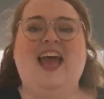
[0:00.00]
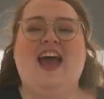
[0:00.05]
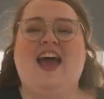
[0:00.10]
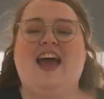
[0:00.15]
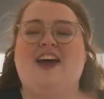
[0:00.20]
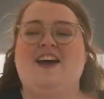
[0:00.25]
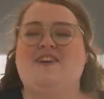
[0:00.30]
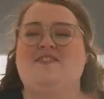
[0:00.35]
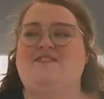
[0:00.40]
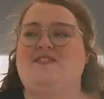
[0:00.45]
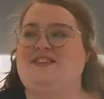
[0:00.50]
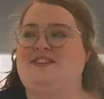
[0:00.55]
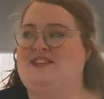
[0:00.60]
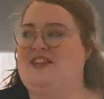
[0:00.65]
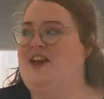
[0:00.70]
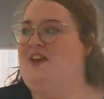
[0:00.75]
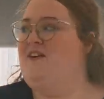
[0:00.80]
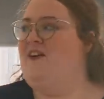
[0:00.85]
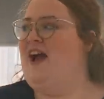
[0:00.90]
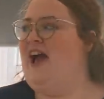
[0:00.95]
So
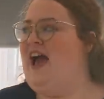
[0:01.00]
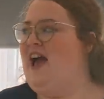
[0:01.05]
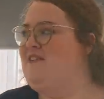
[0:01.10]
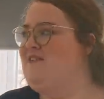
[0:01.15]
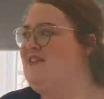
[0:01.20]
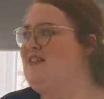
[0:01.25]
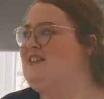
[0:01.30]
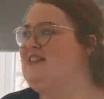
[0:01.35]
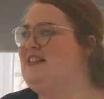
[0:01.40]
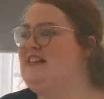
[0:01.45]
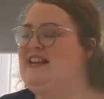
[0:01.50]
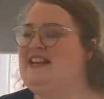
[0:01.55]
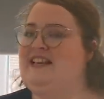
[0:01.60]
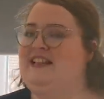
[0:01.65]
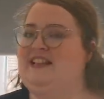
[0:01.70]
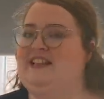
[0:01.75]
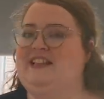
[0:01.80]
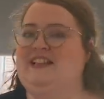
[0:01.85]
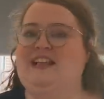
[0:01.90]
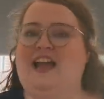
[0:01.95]
I haven't done a
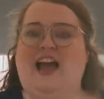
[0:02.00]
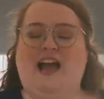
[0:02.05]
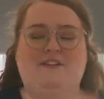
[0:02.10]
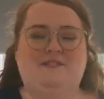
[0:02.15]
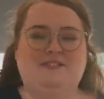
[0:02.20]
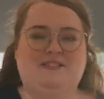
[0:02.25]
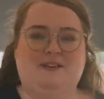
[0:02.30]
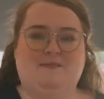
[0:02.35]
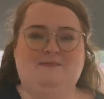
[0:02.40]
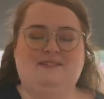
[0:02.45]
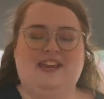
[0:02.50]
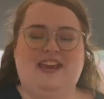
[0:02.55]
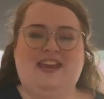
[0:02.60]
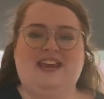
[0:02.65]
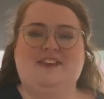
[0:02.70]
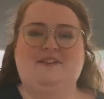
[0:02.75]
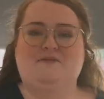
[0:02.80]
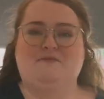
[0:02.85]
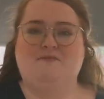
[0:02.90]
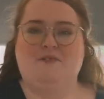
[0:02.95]
little house update
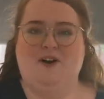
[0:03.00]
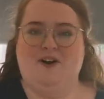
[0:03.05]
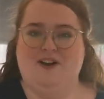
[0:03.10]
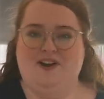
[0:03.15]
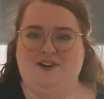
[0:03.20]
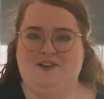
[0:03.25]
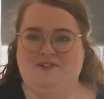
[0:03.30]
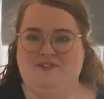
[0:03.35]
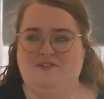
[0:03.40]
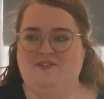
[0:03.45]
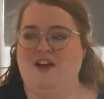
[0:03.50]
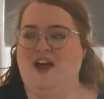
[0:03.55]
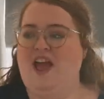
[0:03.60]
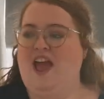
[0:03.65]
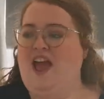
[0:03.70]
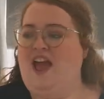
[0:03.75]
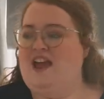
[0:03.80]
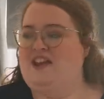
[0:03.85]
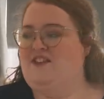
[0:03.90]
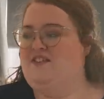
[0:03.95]
in a while
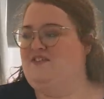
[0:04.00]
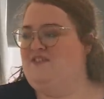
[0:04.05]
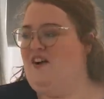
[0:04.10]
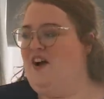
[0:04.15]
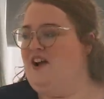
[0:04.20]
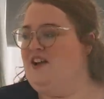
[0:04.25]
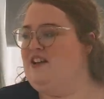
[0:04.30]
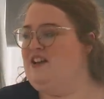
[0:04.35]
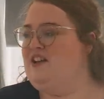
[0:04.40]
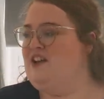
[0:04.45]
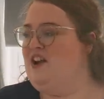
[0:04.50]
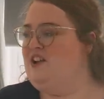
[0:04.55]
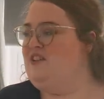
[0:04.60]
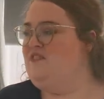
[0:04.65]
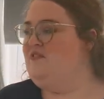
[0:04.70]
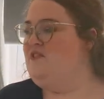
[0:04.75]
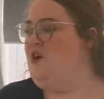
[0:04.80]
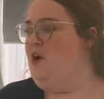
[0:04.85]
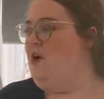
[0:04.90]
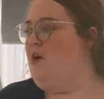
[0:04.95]
and I finally kind
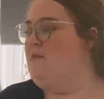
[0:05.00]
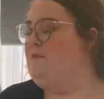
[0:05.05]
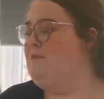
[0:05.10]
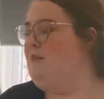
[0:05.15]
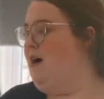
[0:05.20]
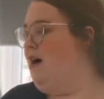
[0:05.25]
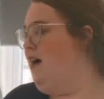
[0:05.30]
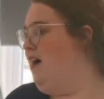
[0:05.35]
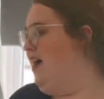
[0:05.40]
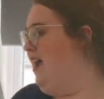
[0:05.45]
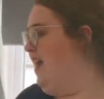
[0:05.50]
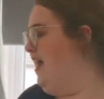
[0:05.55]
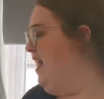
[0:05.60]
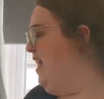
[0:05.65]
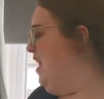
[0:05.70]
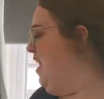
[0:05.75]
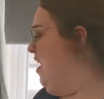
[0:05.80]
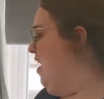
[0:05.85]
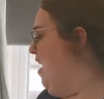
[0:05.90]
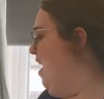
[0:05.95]
of got my
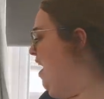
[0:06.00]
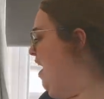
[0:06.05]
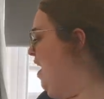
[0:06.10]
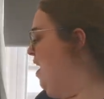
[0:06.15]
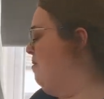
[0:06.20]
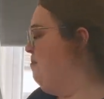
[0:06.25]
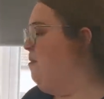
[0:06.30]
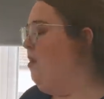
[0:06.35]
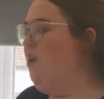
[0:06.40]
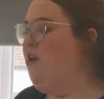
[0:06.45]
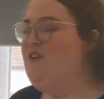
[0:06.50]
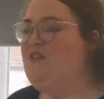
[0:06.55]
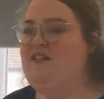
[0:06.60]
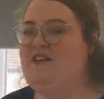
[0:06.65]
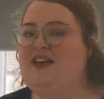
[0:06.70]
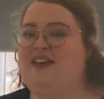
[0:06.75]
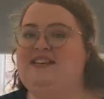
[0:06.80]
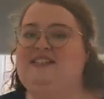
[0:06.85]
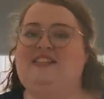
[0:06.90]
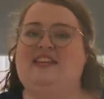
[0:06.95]

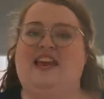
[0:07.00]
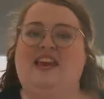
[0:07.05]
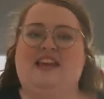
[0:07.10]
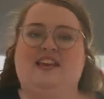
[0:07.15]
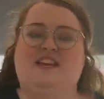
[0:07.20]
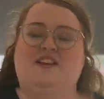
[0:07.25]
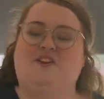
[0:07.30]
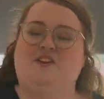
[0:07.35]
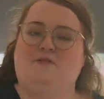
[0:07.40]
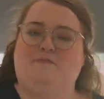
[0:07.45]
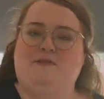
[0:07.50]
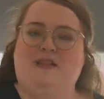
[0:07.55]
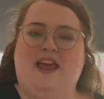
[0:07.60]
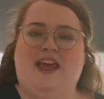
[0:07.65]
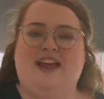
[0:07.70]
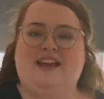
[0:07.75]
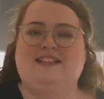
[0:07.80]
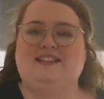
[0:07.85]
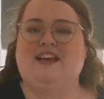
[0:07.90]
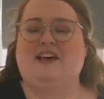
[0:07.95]
office in a good
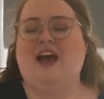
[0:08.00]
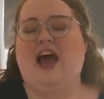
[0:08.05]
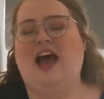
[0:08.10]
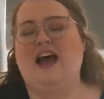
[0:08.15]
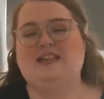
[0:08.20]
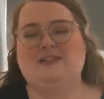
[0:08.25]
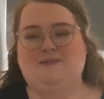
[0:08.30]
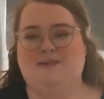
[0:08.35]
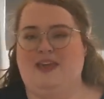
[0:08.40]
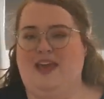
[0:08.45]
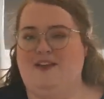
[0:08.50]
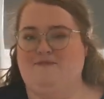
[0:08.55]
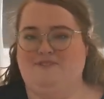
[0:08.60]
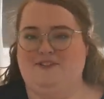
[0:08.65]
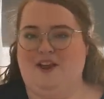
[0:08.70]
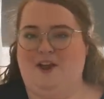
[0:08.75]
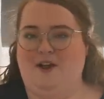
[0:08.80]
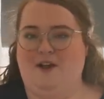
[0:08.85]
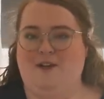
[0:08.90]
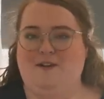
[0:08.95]
place. As with
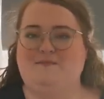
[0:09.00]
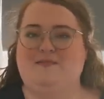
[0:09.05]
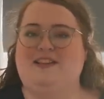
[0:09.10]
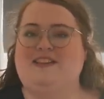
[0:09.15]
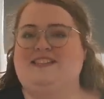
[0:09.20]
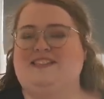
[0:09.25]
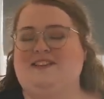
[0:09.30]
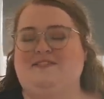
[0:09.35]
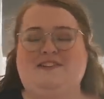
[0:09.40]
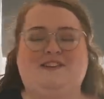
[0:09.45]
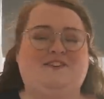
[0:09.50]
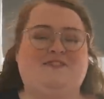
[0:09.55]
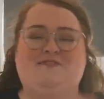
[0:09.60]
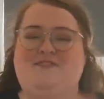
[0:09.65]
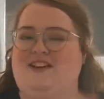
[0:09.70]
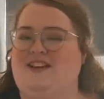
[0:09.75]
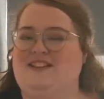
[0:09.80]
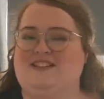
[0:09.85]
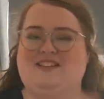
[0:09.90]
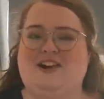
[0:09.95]
every home, there's still little
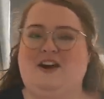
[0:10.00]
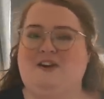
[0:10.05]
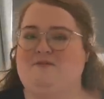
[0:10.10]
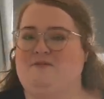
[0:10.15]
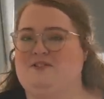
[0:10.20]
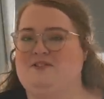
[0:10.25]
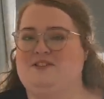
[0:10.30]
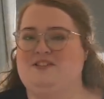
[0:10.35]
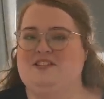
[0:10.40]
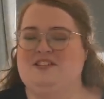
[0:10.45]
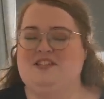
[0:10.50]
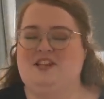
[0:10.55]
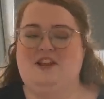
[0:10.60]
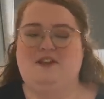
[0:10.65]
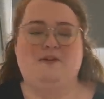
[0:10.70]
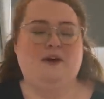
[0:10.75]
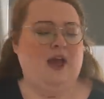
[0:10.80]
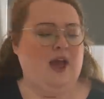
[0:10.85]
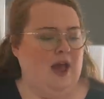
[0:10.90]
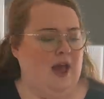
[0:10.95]
things that I want to
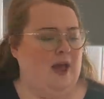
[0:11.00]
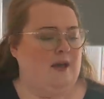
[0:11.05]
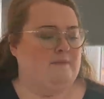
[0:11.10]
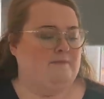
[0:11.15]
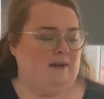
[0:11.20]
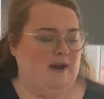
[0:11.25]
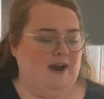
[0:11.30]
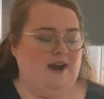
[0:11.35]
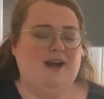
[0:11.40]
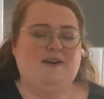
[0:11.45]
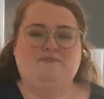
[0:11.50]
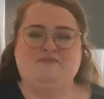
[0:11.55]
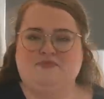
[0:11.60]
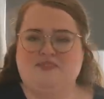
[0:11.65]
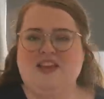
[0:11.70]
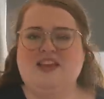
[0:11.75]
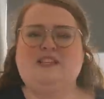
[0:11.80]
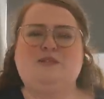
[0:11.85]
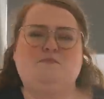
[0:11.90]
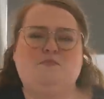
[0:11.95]
do, but it's